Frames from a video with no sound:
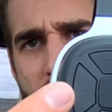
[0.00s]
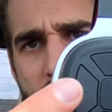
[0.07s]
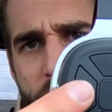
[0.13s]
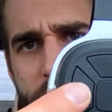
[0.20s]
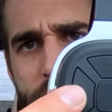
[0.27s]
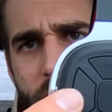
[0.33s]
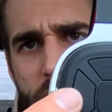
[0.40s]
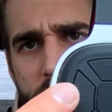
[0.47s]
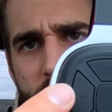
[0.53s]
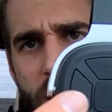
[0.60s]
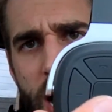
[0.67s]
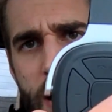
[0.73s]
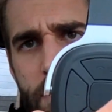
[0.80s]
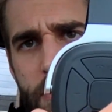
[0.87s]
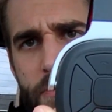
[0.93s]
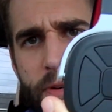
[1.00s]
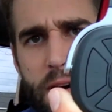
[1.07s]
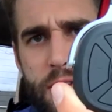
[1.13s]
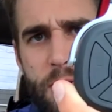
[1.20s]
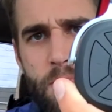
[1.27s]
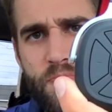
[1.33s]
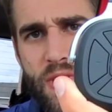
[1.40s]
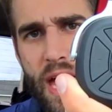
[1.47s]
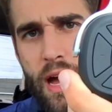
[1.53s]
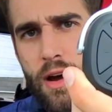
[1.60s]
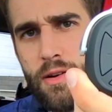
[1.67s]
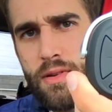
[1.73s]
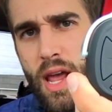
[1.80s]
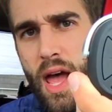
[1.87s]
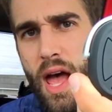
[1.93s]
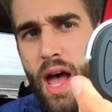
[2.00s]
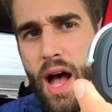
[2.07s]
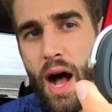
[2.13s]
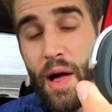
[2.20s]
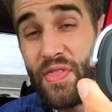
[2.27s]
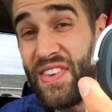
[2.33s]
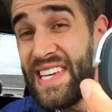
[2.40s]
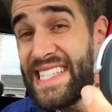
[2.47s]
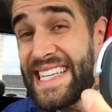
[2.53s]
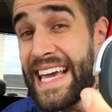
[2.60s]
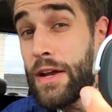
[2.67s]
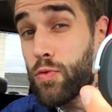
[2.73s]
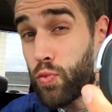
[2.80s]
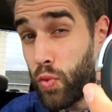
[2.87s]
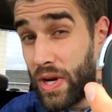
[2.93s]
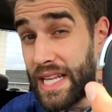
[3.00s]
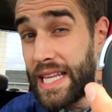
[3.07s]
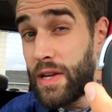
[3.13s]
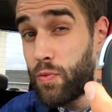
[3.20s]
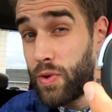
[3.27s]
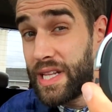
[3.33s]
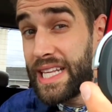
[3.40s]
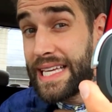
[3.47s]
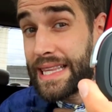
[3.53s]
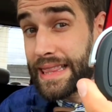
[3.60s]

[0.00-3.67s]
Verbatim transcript: and then volume up, volume down. Uh, these get really, really